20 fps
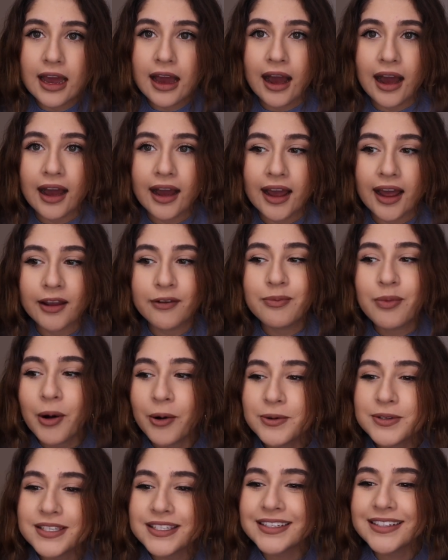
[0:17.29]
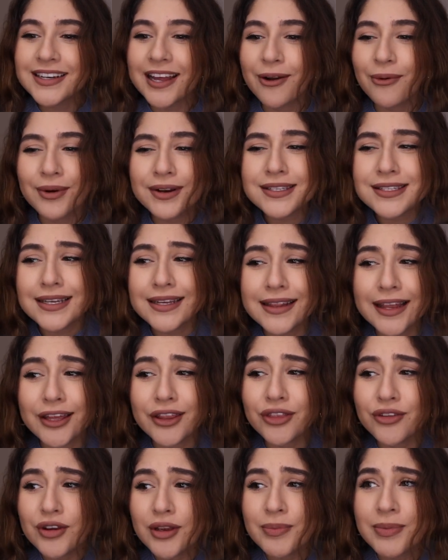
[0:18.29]
I posted, I wanna say like
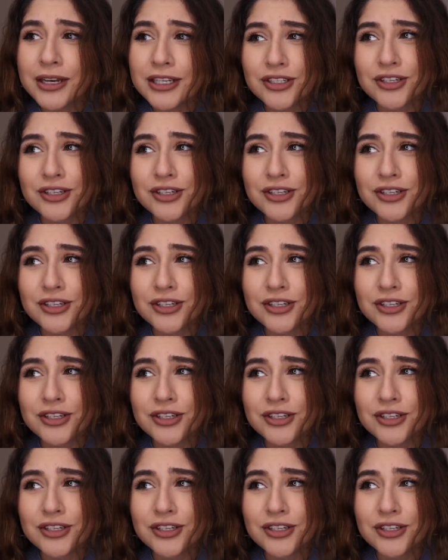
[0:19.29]
two or three